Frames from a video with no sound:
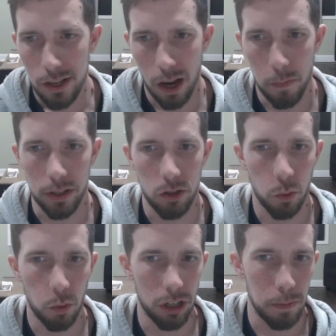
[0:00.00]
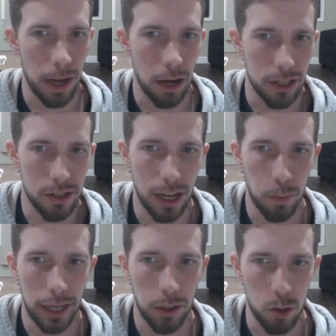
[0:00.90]
something to worry about. Instead,
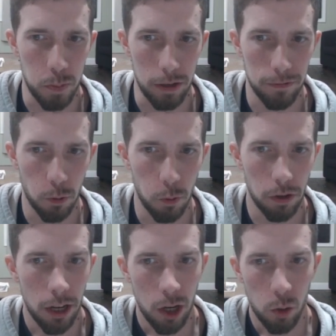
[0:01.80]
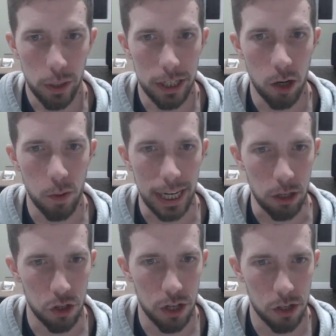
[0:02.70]
white goes b4, we go
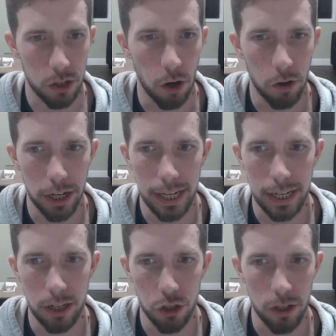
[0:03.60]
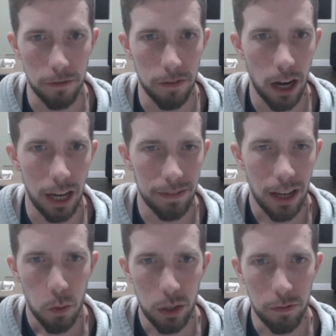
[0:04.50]
h6, guarding g5.
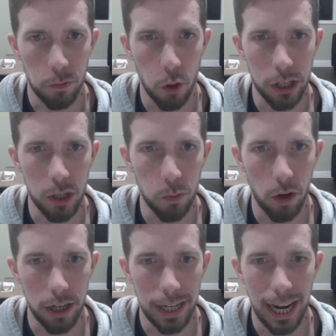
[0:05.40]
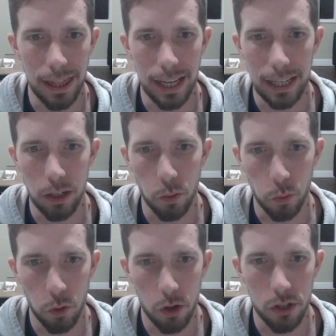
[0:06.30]
We have rook e1, and then
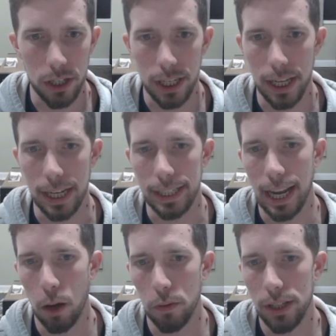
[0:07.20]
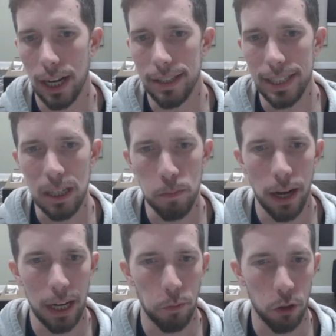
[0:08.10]
rook to e8. Now, the idea
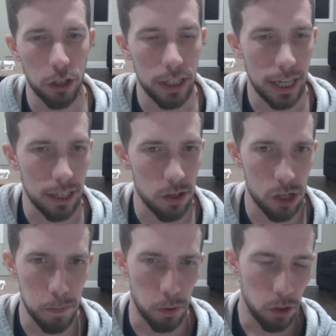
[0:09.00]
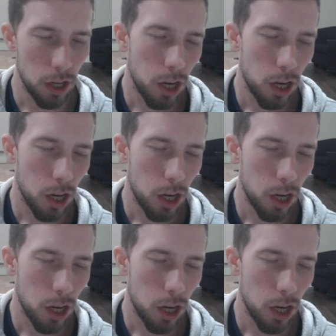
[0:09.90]
behind rook e8 is simple.